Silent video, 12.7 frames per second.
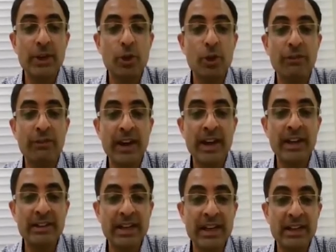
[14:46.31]
you
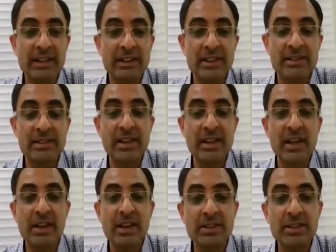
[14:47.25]
find that this
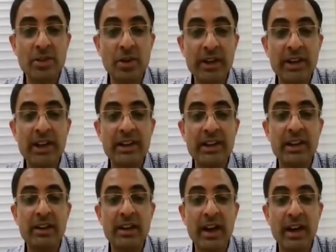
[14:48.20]

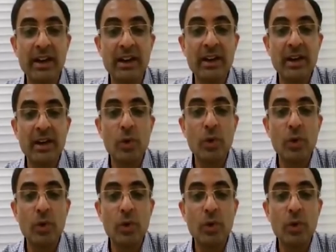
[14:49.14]
consolidated lung